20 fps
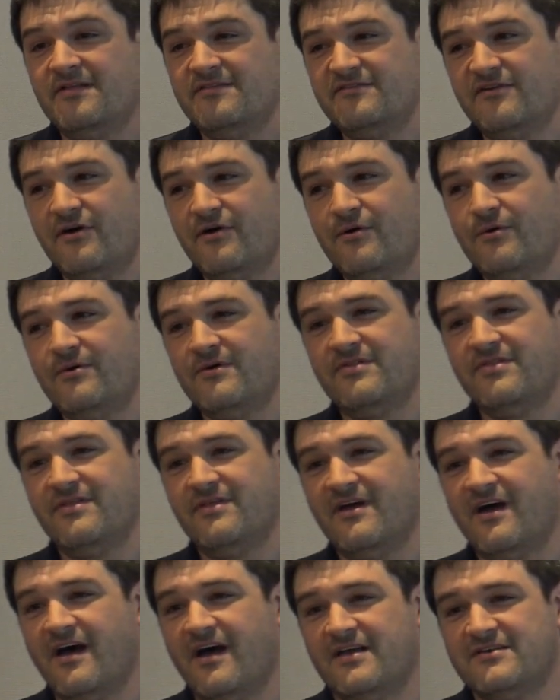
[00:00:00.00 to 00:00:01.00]
So
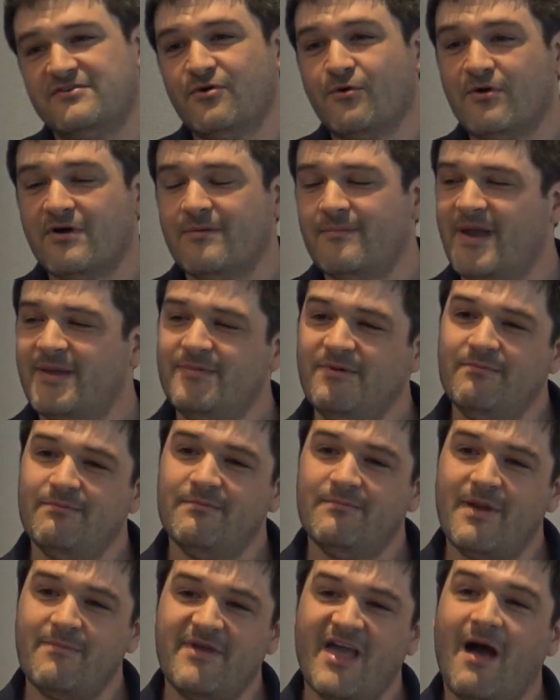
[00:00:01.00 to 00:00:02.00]
Tor
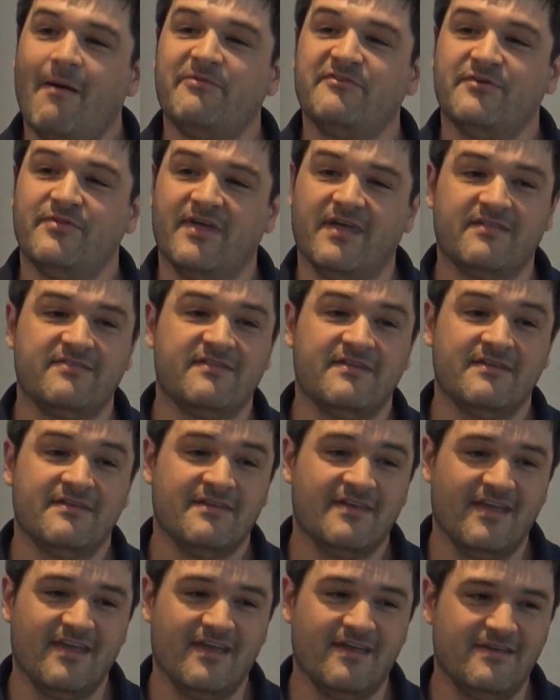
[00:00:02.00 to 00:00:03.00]
maybe helps with this.
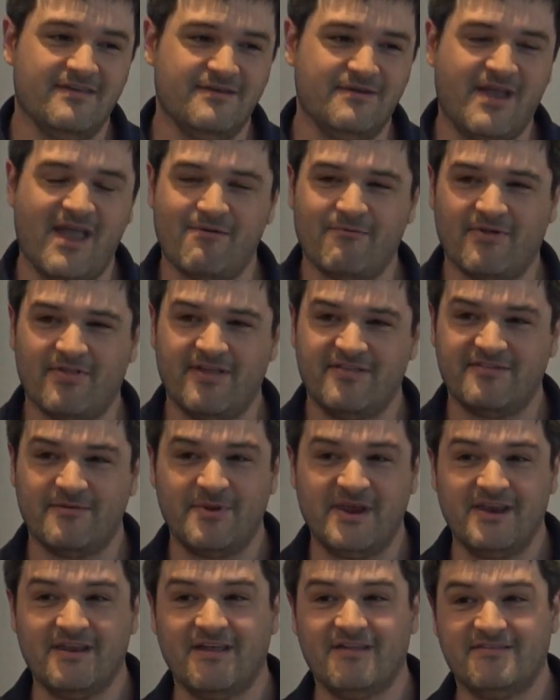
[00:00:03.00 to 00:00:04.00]
You can't really
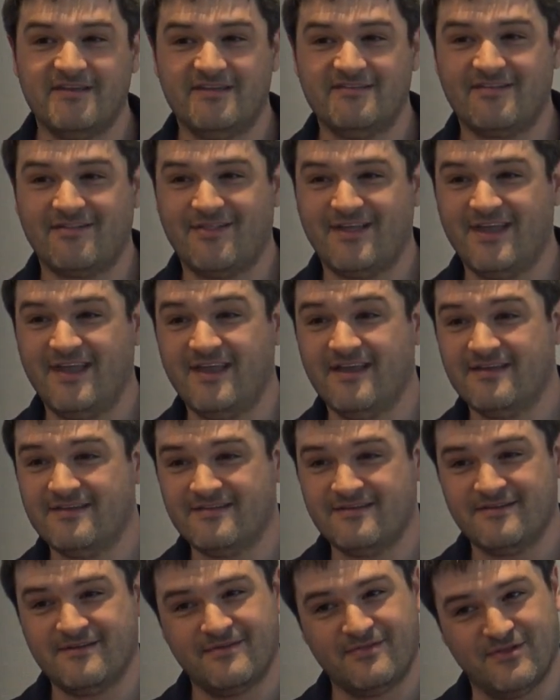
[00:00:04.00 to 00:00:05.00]
subpoena as easily
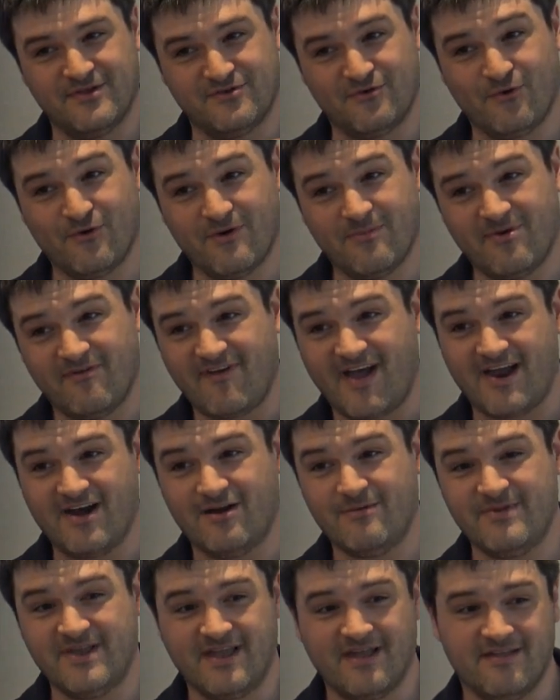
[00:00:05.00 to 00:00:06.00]
the Tor
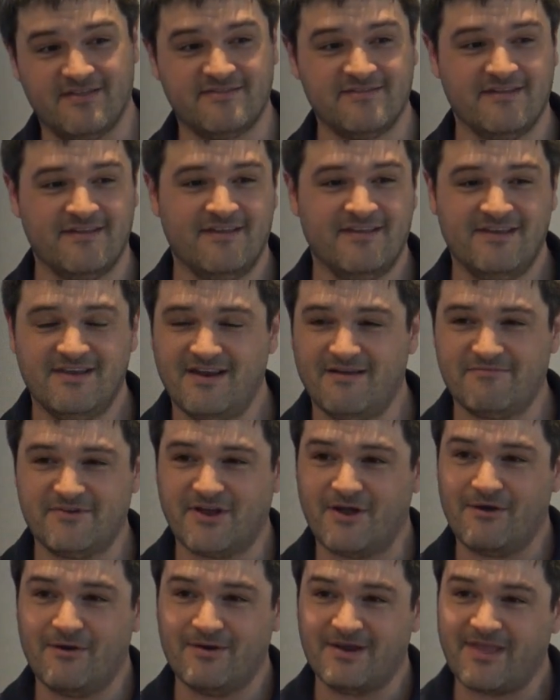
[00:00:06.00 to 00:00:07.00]
provider because you have to
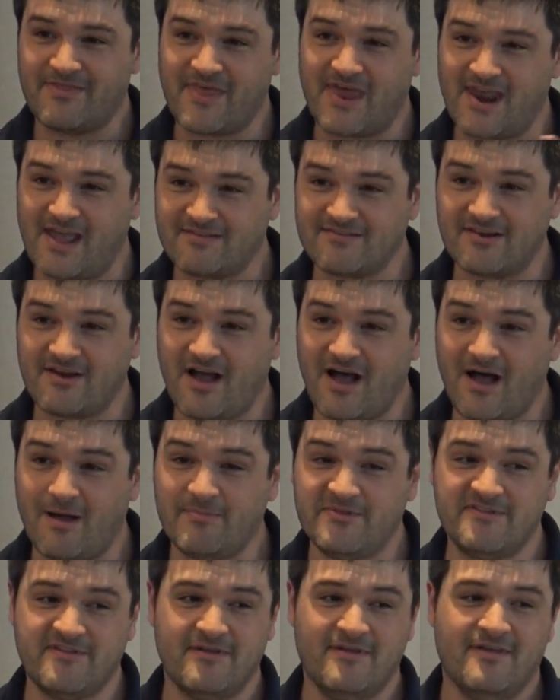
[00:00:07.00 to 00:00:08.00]
go and get that exit
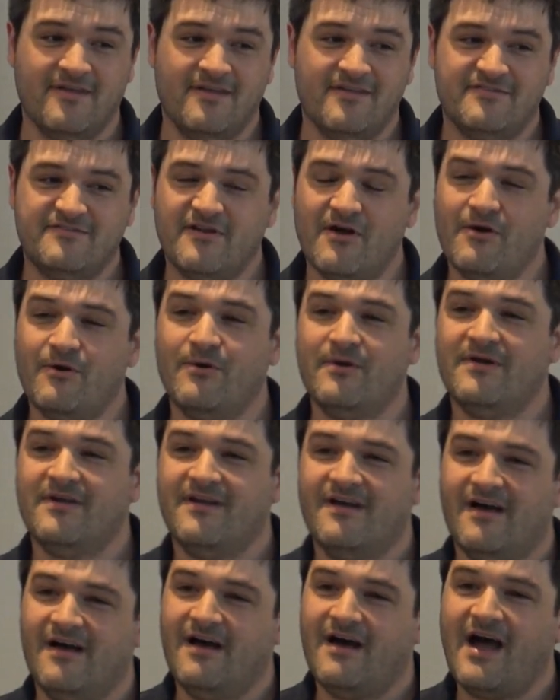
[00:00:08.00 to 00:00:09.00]
hops. So
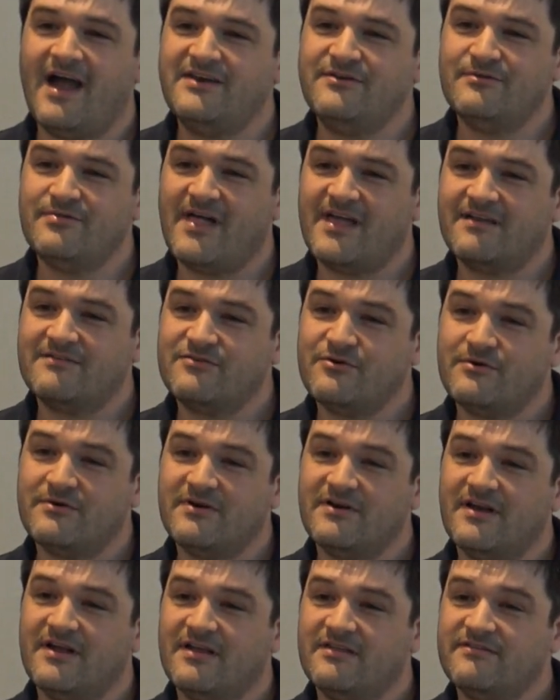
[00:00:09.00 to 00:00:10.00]
I do like
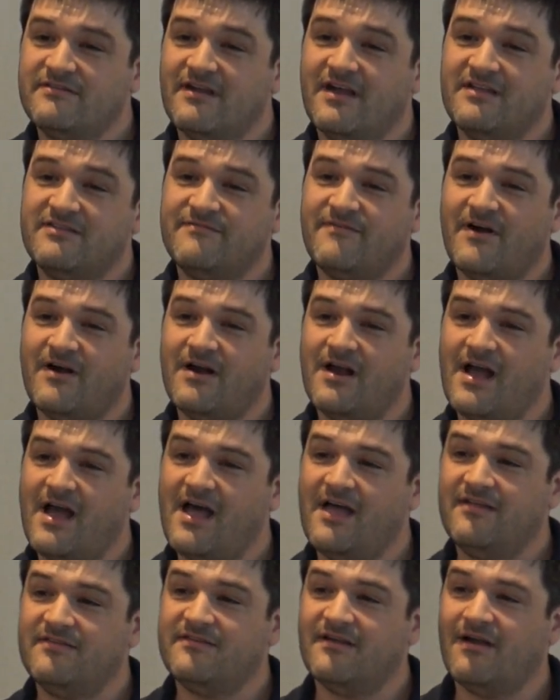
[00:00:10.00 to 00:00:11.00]
Tor as far
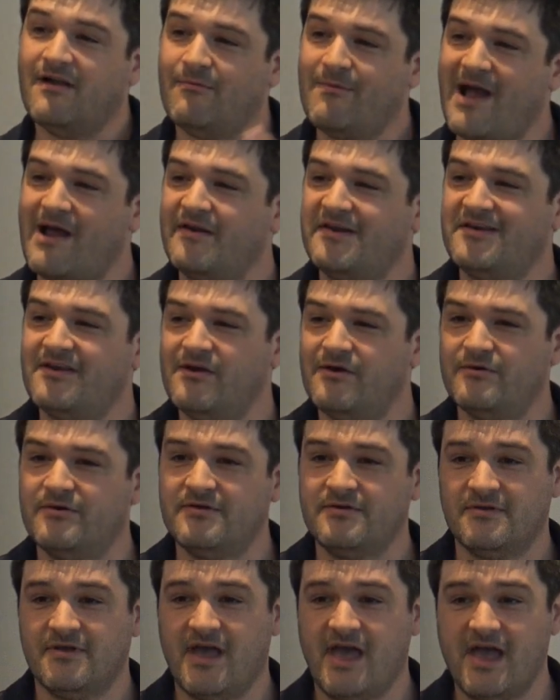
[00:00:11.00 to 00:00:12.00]
as a routing node.
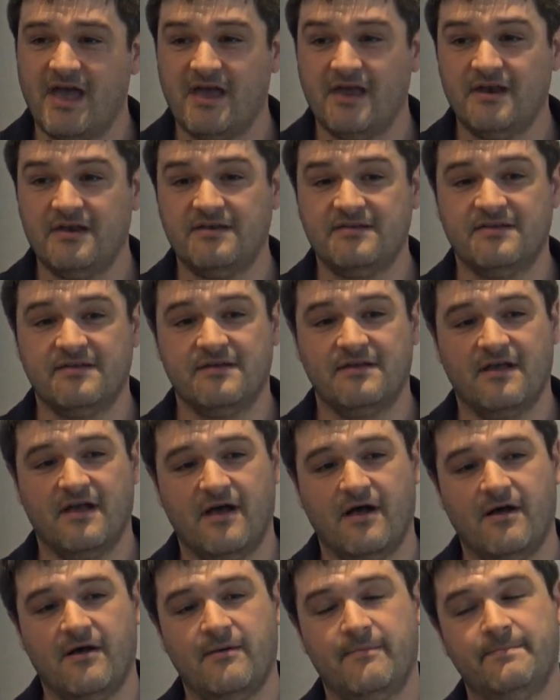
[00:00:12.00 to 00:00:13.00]
And
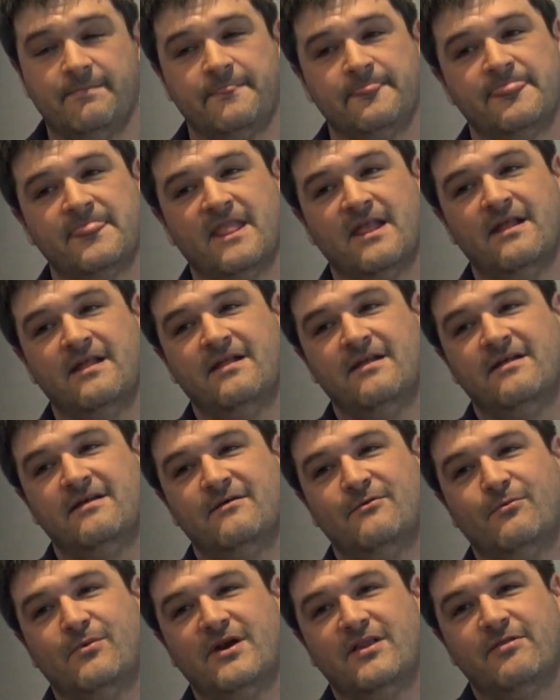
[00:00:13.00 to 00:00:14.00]

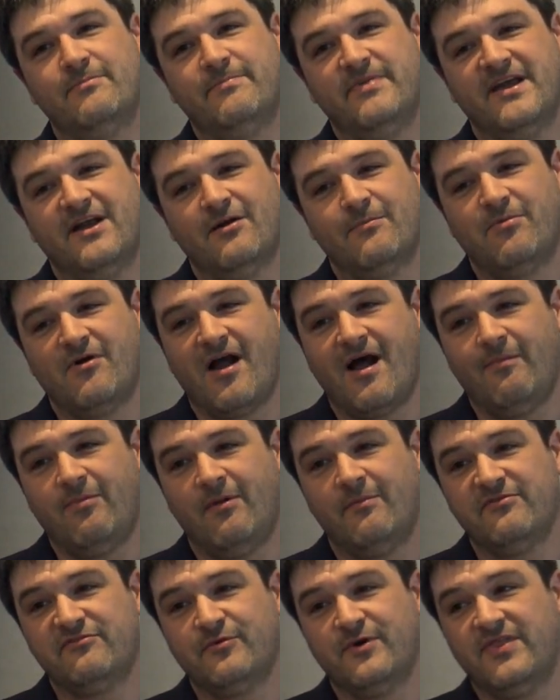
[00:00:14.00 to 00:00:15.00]
one of the bigger
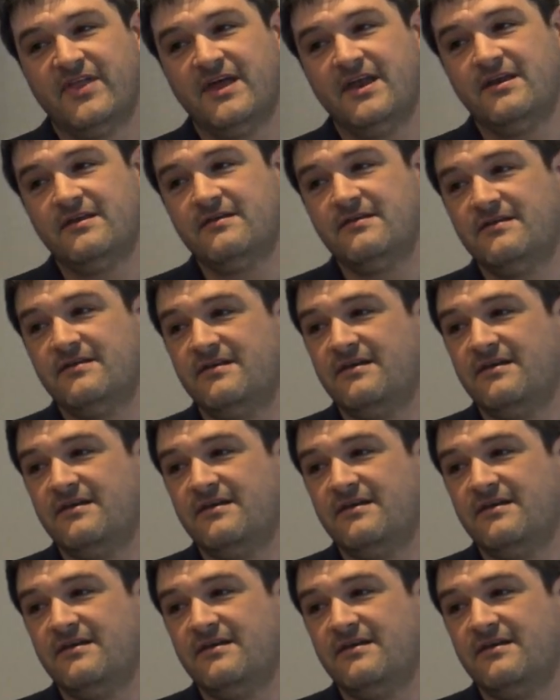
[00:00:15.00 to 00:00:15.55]
problems with it